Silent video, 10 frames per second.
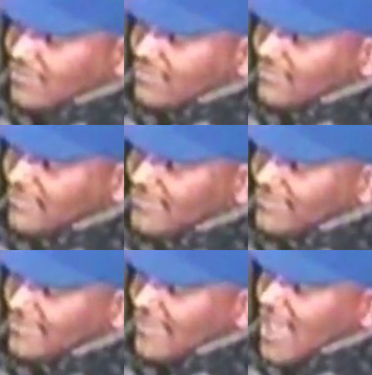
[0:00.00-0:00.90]

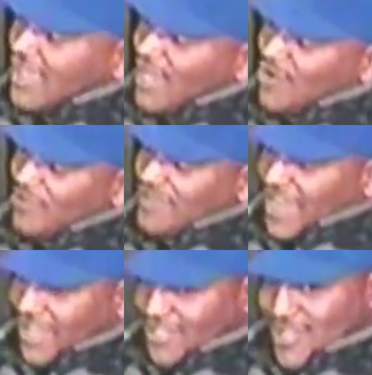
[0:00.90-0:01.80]
Mm, I'll let
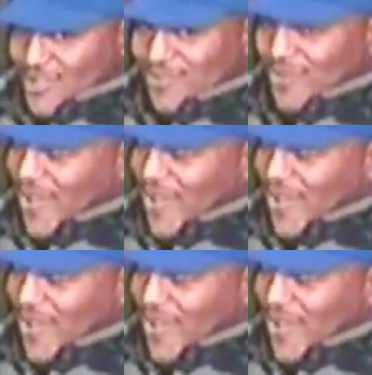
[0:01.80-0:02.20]
Noriega tell you.